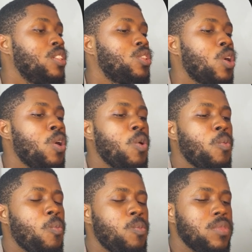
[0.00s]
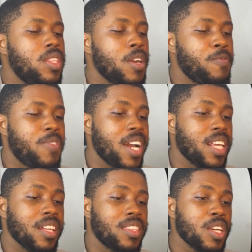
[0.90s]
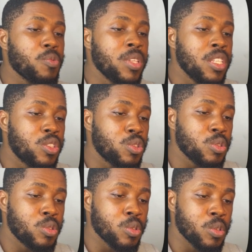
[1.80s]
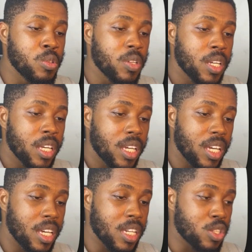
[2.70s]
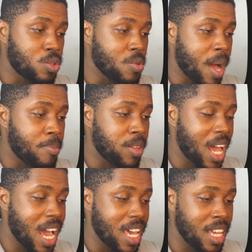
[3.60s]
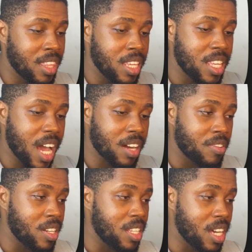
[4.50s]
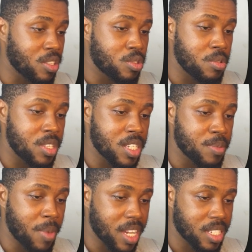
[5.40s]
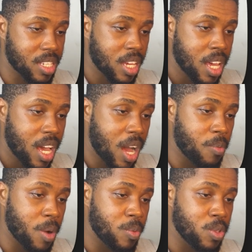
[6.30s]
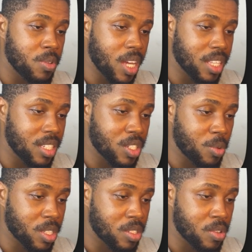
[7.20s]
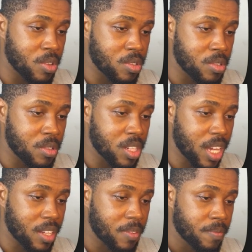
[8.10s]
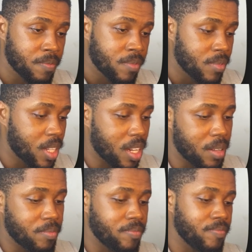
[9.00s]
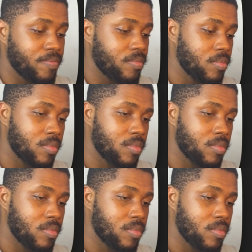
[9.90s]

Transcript: So the final thing we need to do is to apply a linear gradient to this mask. And when we do that, this is what it's going to look like. Um,